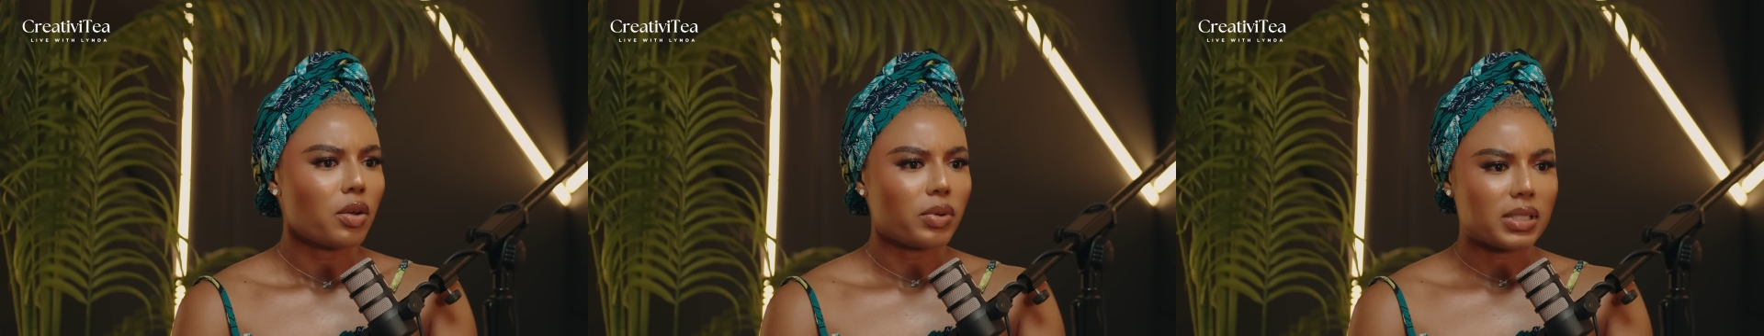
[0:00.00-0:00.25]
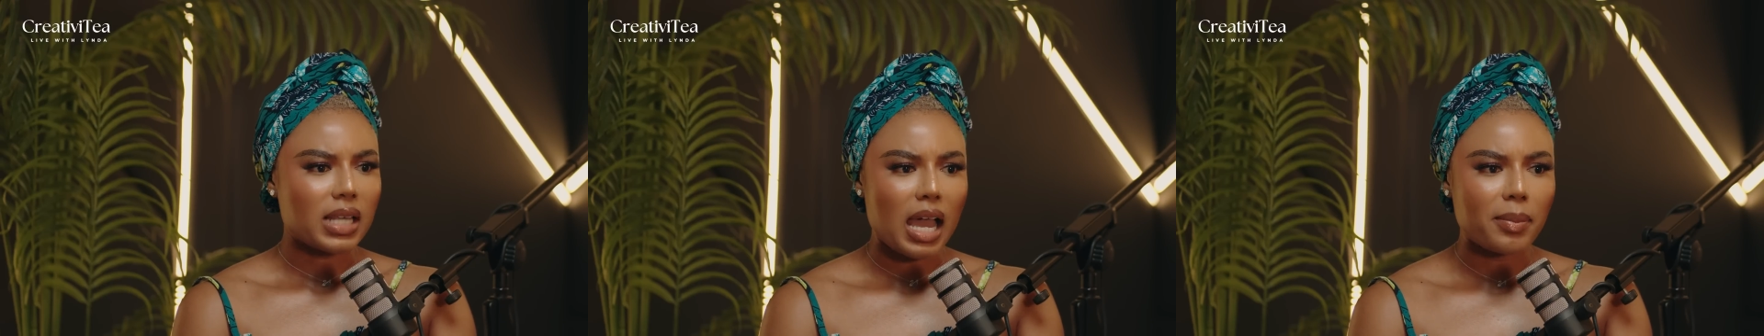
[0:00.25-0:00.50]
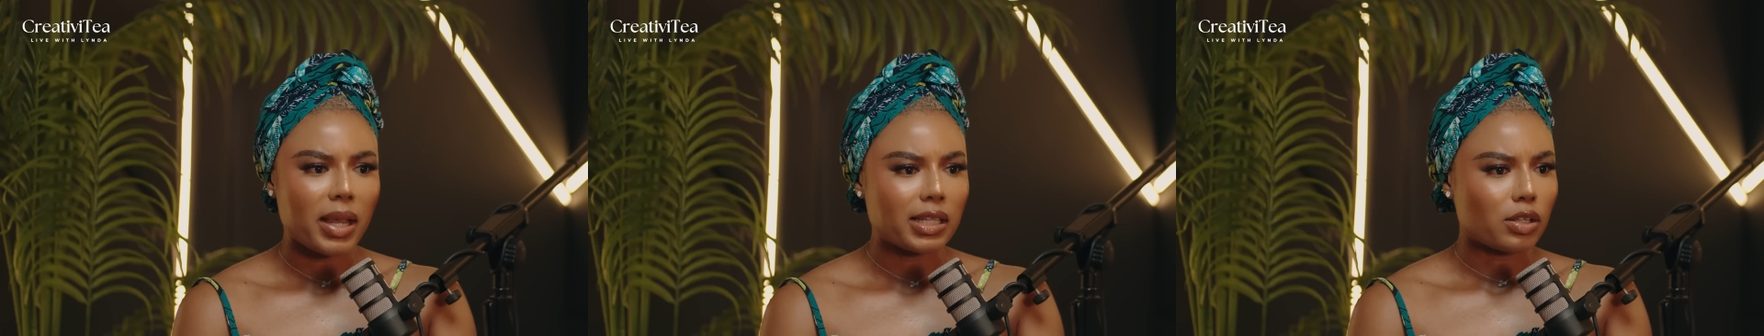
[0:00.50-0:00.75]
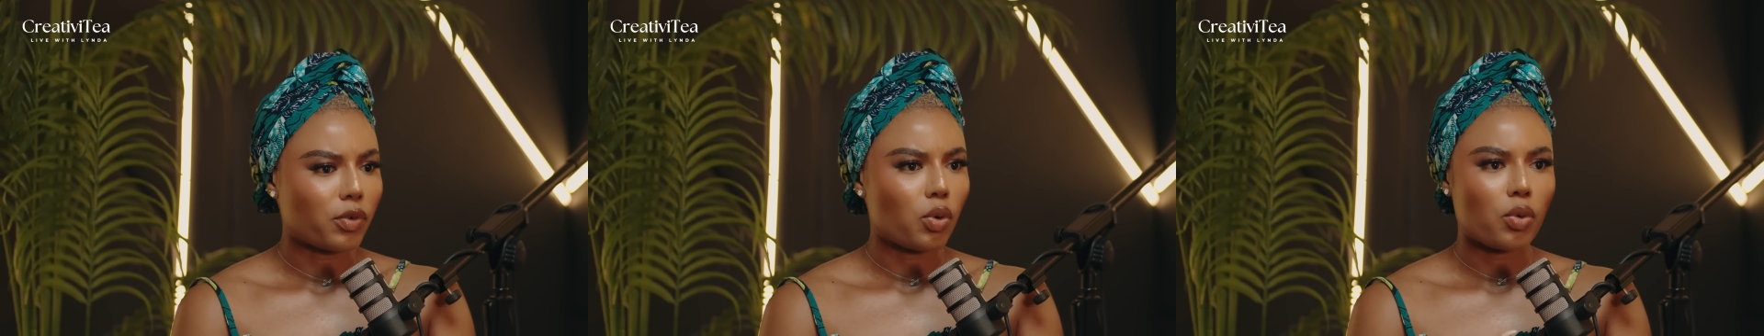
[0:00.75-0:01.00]

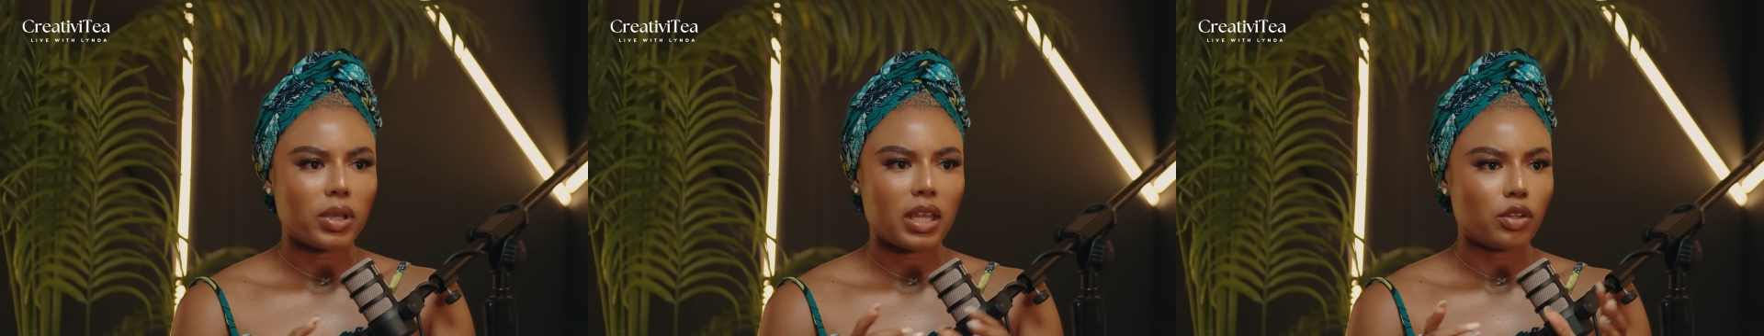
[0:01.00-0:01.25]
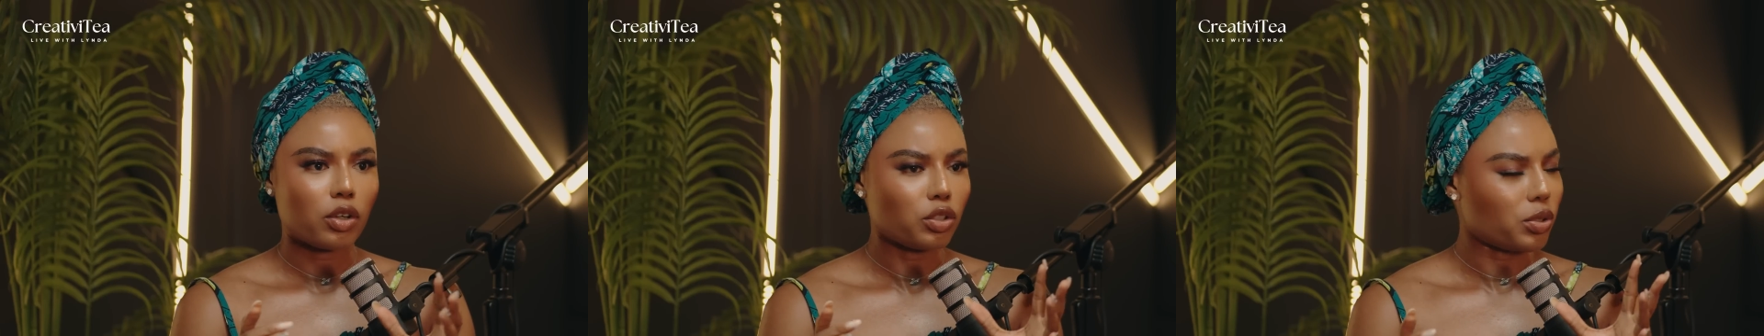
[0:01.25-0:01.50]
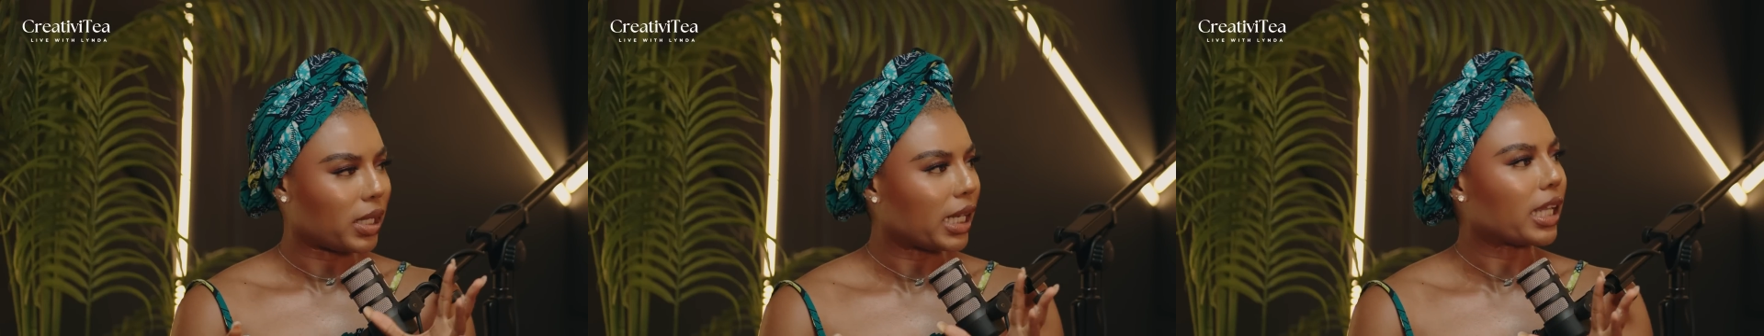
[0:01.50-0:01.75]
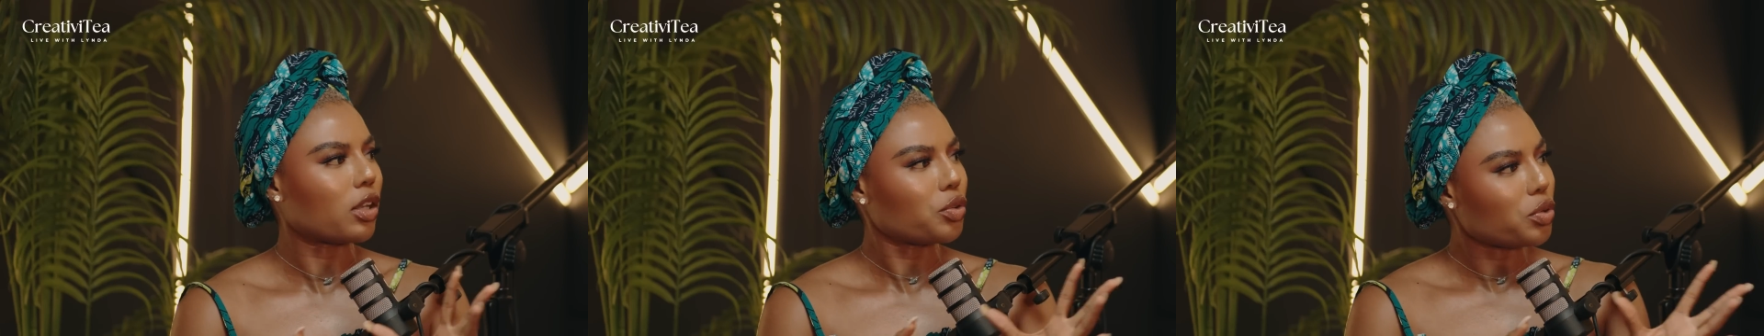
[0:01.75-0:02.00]
retirement of, oh, okay, not doing
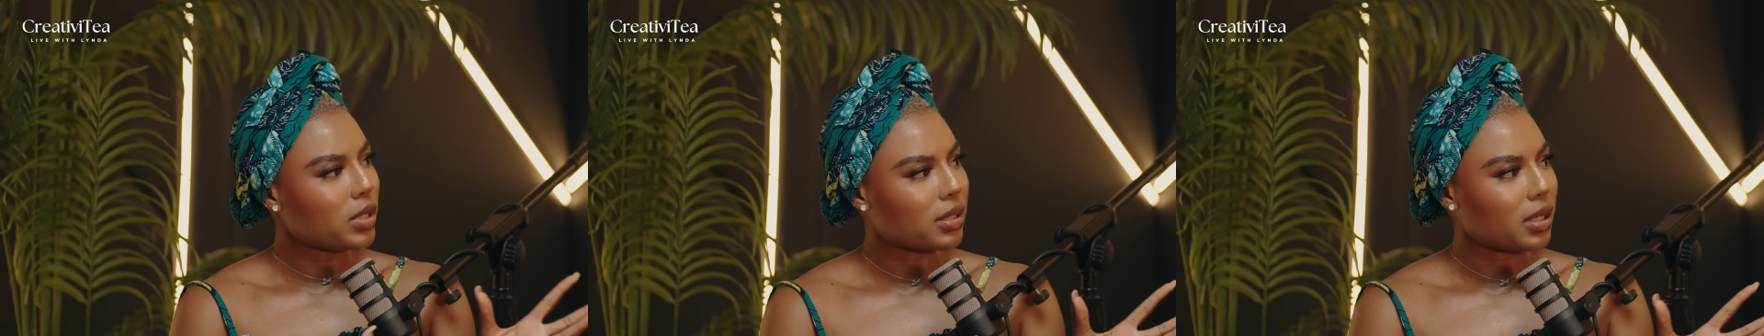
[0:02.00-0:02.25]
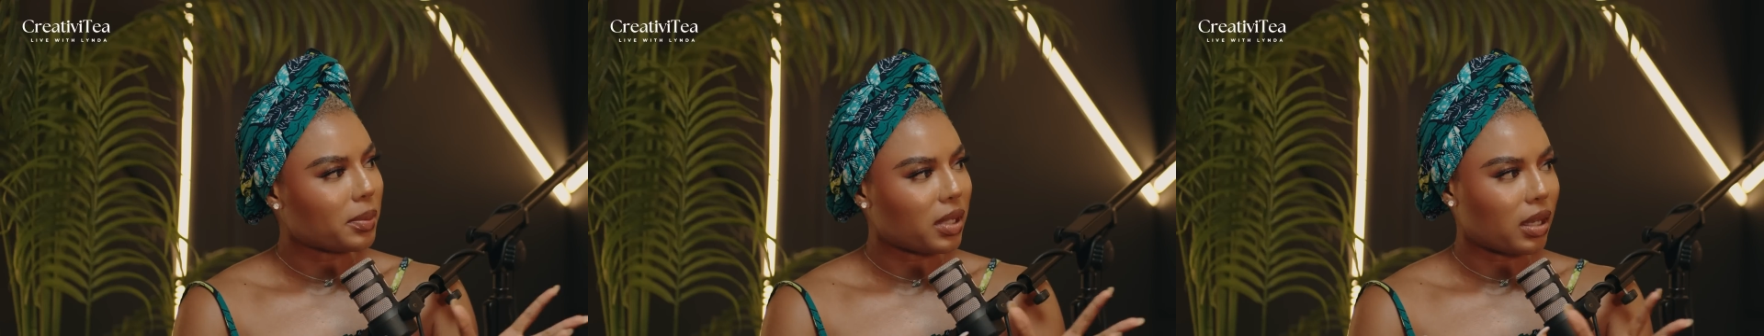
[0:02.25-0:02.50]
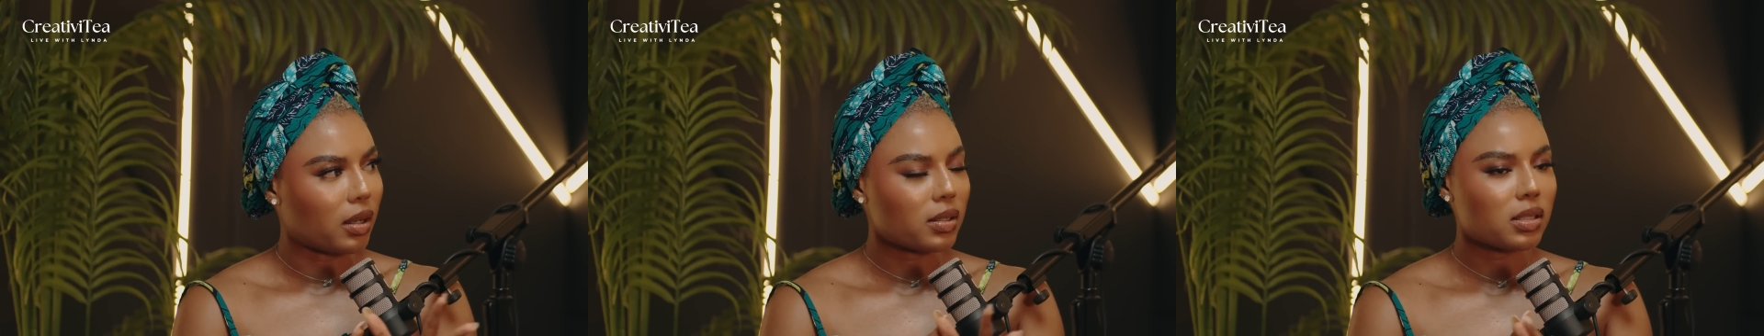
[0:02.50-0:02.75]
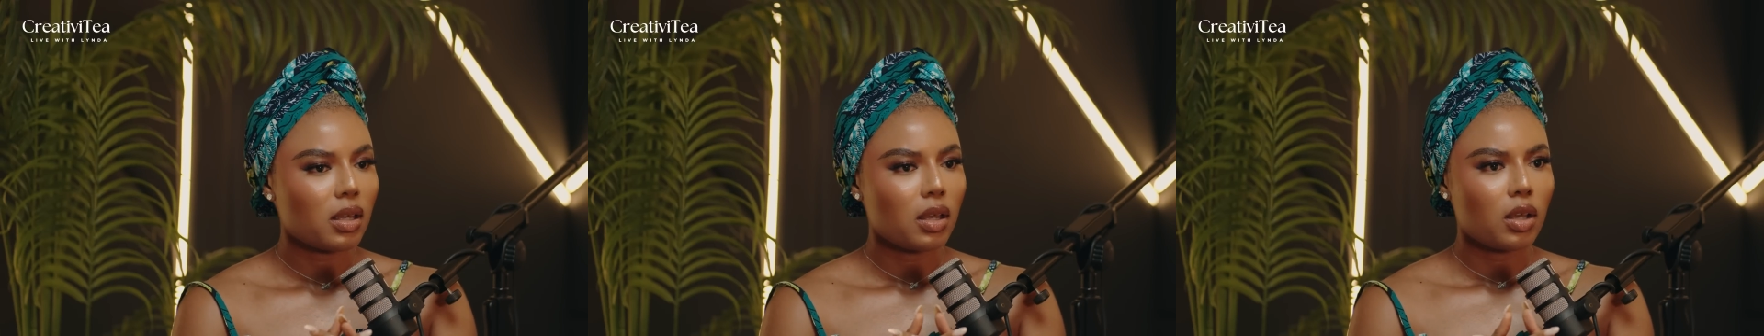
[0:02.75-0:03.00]
anything, doing something else,